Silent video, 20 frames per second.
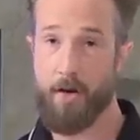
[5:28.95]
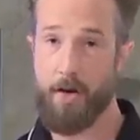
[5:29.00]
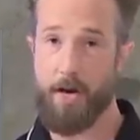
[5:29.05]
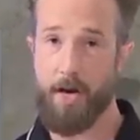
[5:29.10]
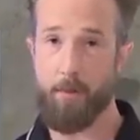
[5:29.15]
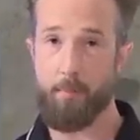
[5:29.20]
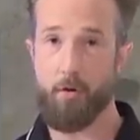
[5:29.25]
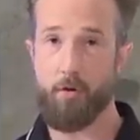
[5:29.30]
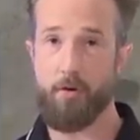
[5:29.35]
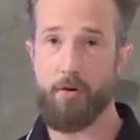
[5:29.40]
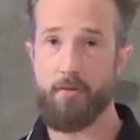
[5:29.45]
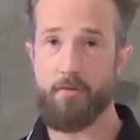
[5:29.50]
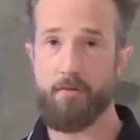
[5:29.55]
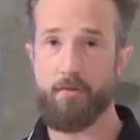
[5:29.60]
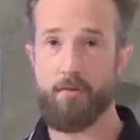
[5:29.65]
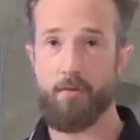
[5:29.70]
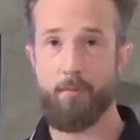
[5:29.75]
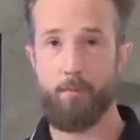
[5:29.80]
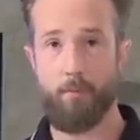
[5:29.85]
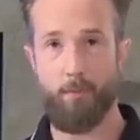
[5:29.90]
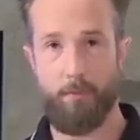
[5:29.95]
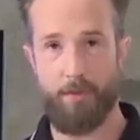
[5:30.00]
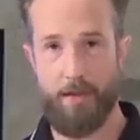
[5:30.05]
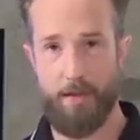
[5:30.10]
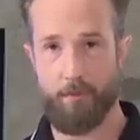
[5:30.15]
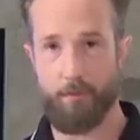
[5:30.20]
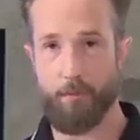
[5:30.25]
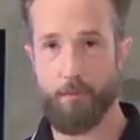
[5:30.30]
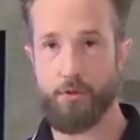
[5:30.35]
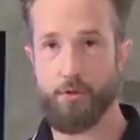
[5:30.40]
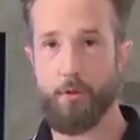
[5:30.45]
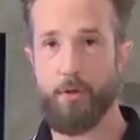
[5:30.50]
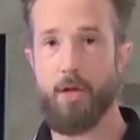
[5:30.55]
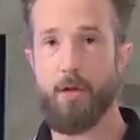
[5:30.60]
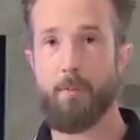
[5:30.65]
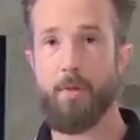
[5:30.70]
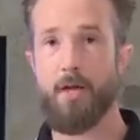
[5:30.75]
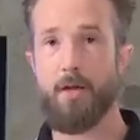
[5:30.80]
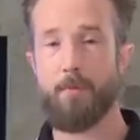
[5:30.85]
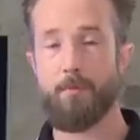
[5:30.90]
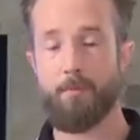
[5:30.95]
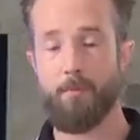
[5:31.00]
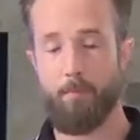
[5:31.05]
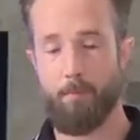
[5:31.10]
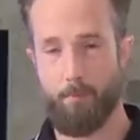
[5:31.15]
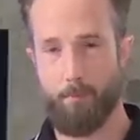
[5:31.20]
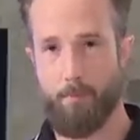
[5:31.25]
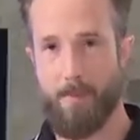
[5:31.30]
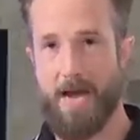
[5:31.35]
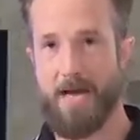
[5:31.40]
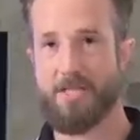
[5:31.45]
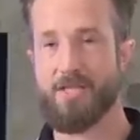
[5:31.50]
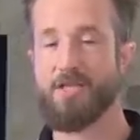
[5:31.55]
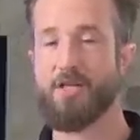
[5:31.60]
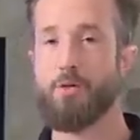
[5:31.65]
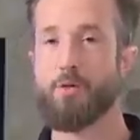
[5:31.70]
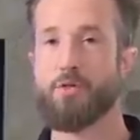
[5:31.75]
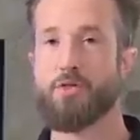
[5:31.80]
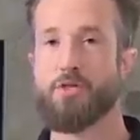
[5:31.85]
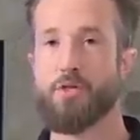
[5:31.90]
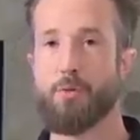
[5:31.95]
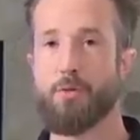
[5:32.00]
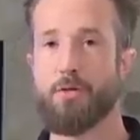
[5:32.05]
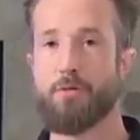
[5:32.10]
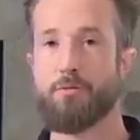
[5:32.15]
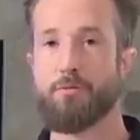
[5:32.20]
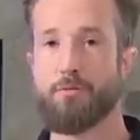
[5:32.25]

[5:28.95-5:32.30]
I'm Chris. Thanks for joining me. Back to you, Stuart.